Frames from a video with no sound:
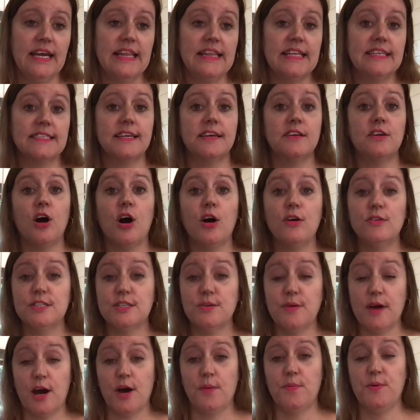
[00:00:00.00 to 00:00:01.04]
This can
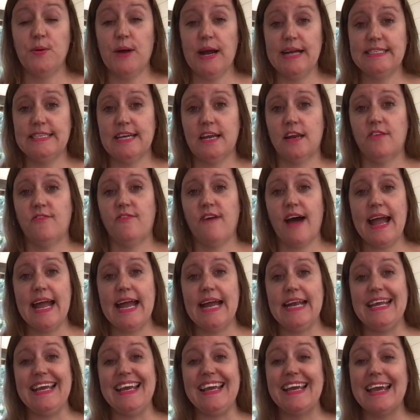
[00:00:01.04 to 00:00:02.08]
also help you identify
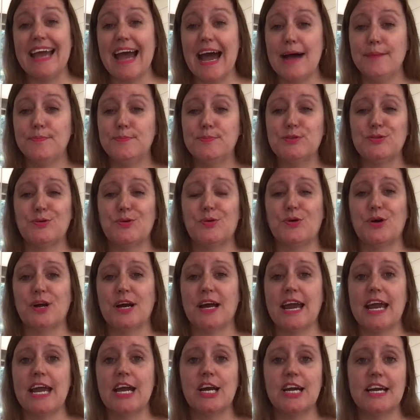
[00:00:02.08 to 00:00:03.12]
any gaps
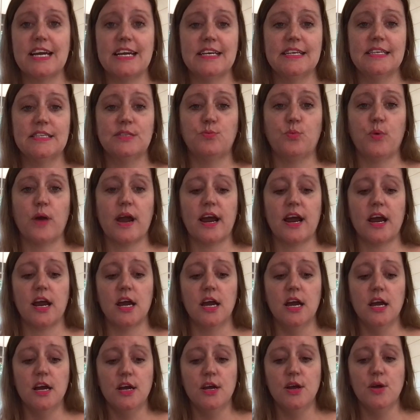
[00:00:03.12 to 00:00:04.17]
or areas
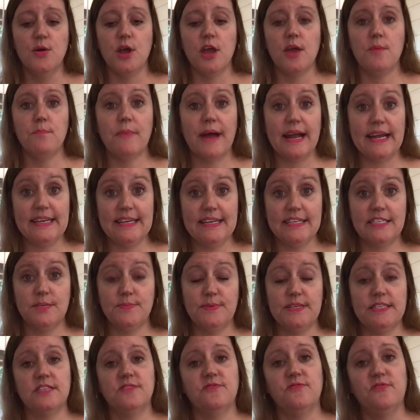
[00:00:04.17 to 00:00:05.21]
where it might need to
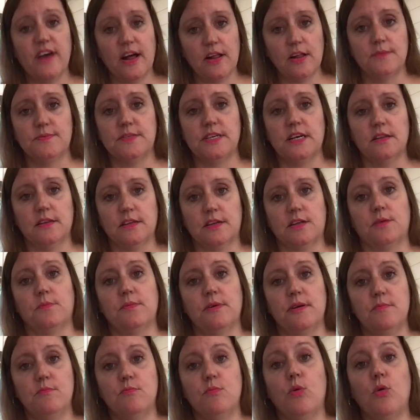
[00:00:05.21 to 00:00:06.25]
be developed a little
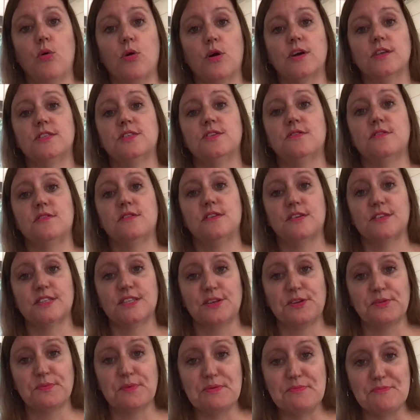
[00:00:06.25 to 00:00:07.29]
bit more, so that there's a
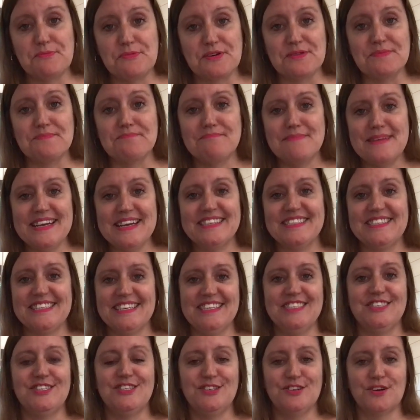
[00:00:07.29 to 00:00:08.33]
little bit more meat
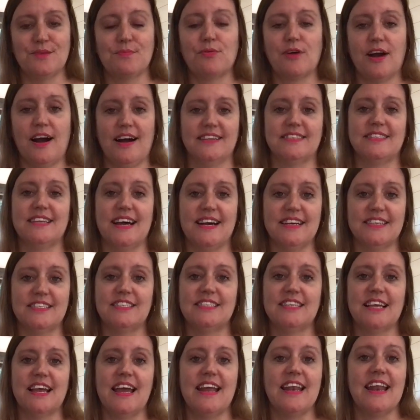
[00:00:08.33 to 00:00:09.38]
into your process
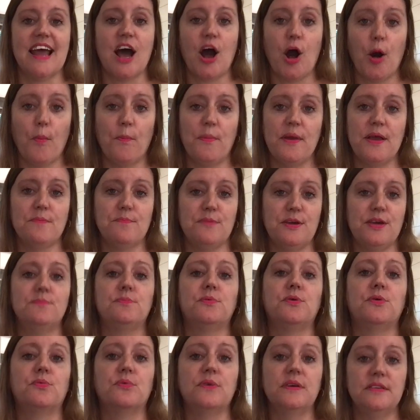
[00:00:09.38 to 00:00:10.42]
and helping
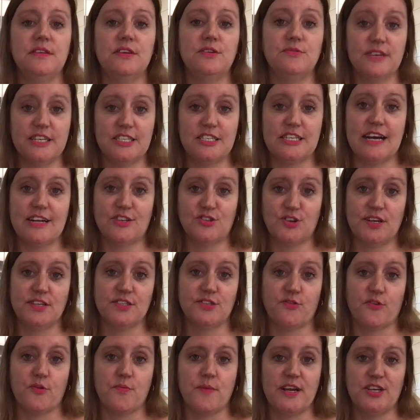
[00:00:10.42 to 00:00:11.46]
people really reach that
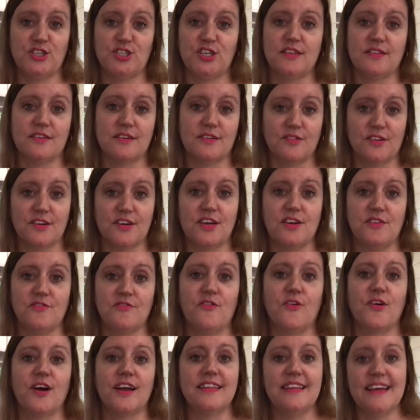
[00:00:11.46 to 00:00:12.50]
transformation they're looking
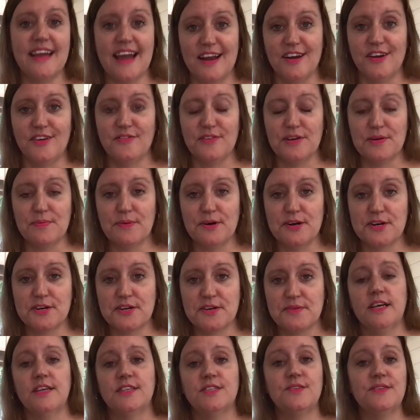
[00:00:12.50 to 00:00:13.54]
for at the end of your book.
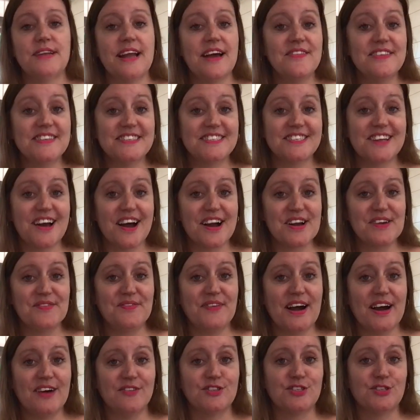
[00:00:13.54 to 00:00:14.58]
So now let's talk
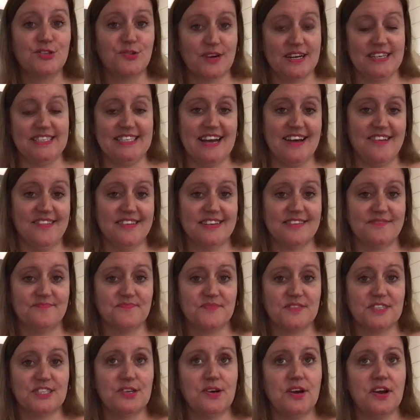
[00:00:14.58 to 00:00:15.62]
about storytelling.
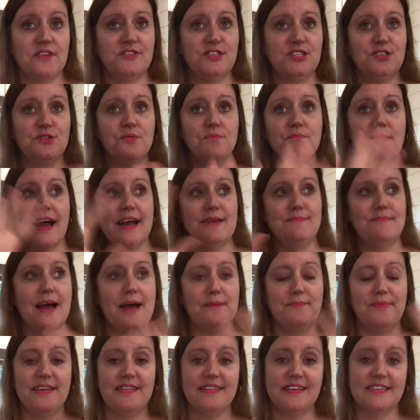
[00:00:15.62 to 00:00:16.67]
So as you're mind
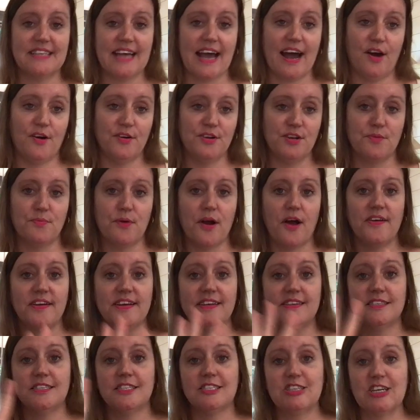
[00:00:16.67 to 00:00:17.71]
mapping this out, you're probably
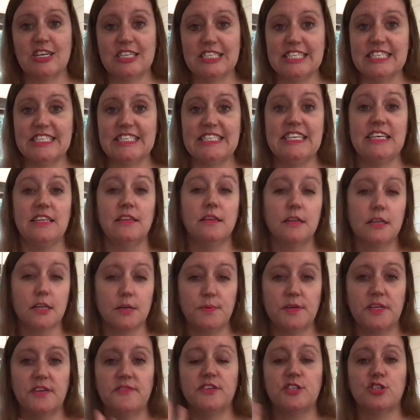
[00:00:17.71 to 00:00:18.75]
going to start to see a little
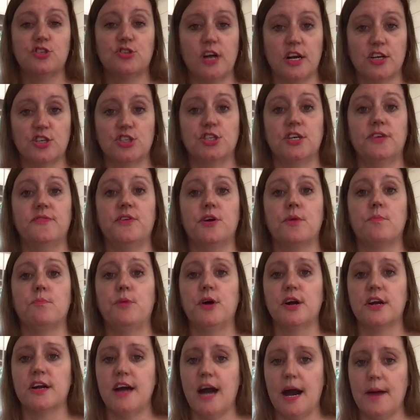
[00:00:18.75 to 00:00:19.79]
bit of a structure of your
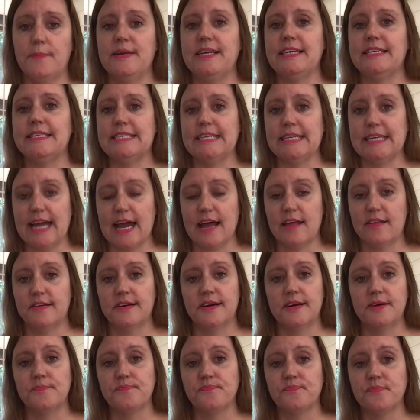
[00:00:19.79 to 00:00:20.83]
book coming
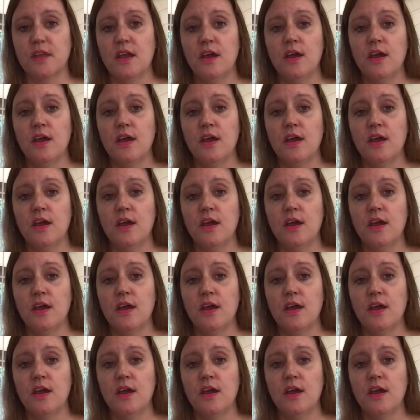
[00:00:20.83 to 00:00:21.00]
together.